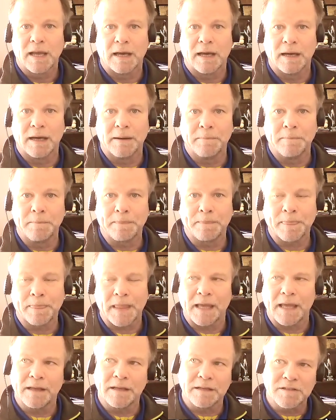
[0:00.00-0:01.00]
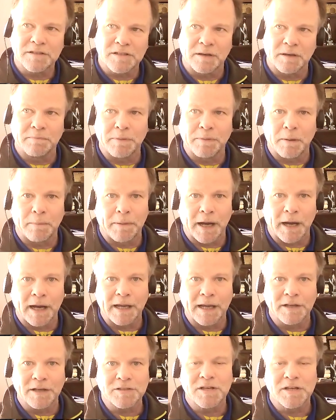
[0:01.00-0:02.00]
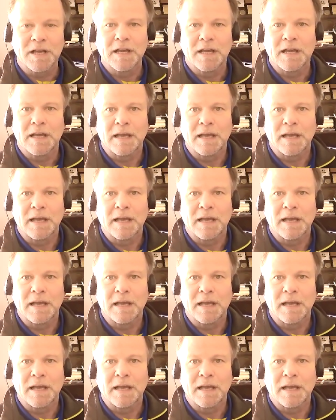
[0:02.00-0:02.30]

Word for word: um, uh, some papayas,